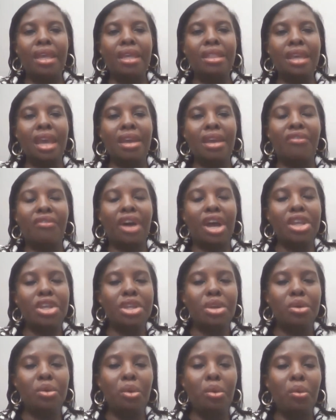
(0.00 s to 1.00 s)
In the
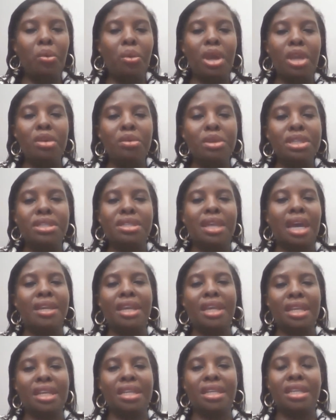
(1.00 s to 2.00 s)
FIU, when we
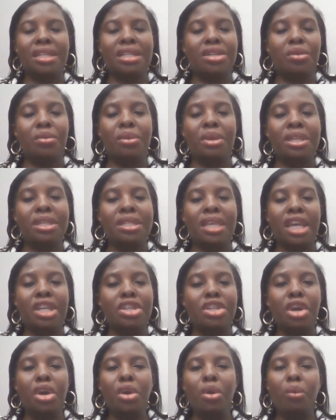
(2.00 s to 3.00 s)
started it, we
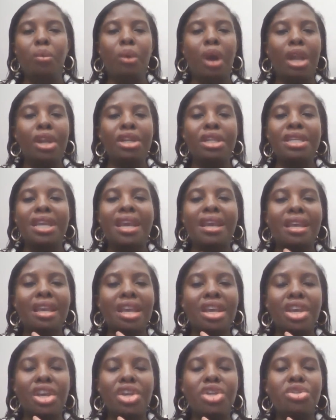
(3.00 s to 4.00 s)
said we're
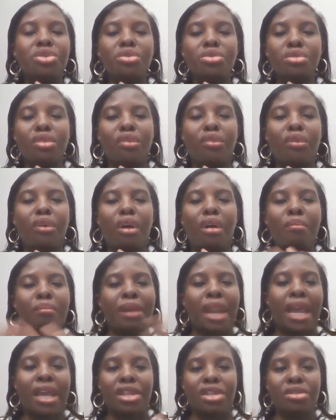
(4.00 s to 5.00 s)
taking issues of
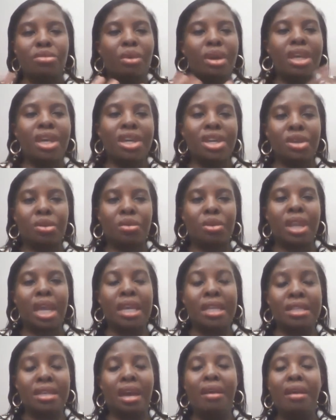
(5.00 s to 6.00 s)
compliance. We're a
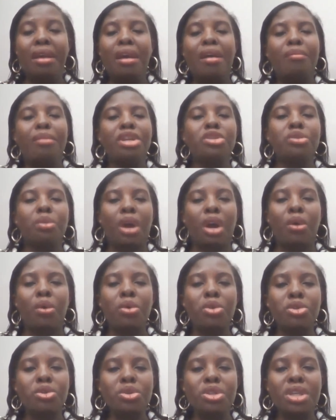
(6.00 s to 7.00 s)
regulator, but we are
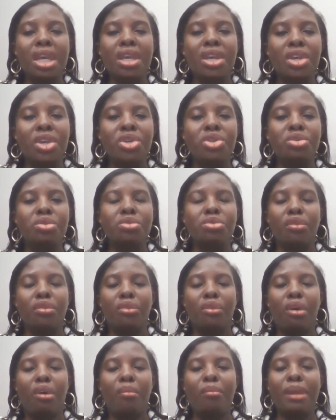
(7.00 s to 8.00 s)
going to take issues
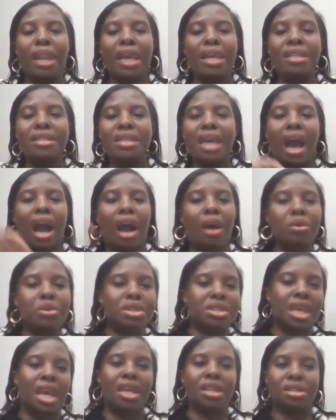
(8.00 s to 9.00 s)
of compliance
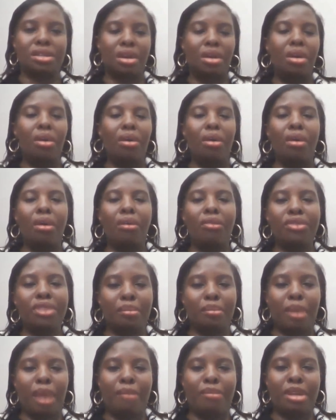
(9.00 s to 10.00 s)
outside of
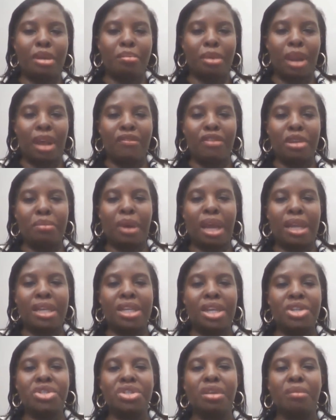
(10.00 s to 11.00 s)
the public-private
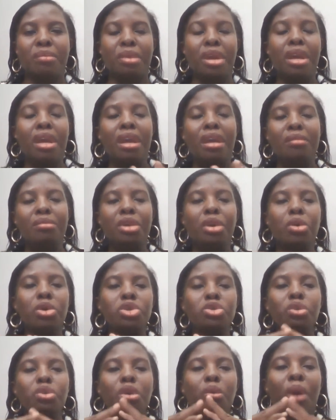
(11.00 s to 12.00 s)
partnership,
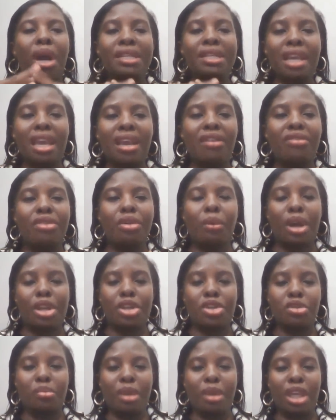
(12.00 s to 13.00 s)
because we want
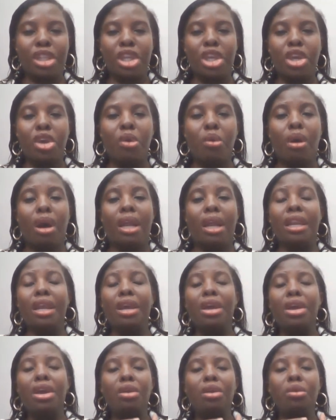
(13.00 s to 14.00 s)
everyone to be an equal.
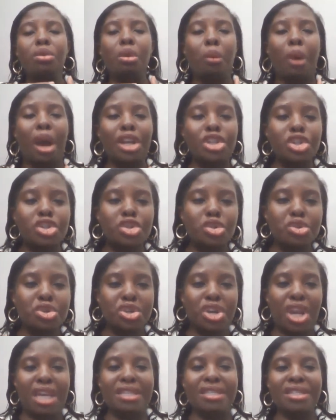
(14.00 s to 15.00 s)
We want to
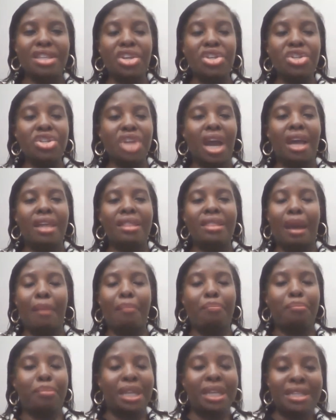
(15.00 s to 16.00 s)
trust each
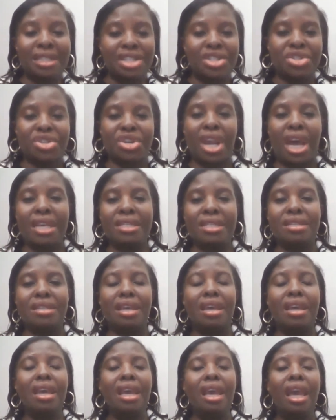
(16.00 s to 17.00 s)
other, build
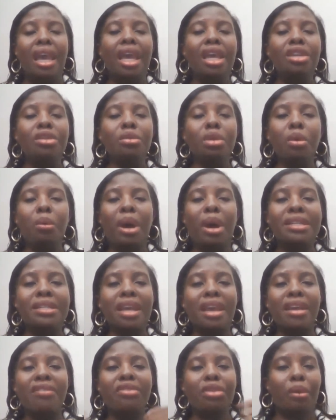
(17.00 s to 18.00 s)
trust, and we
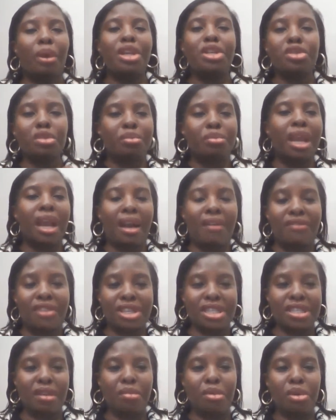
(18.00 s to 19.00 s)
want everyone to be
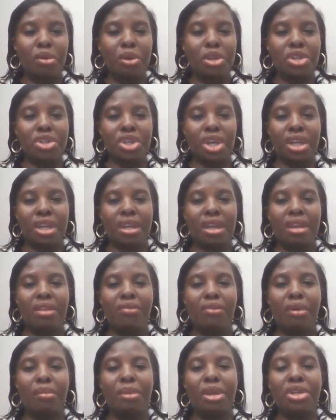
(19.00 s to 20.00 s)
comfortable with sharing
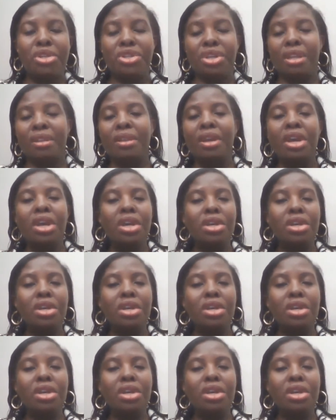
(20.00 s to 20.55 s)
information.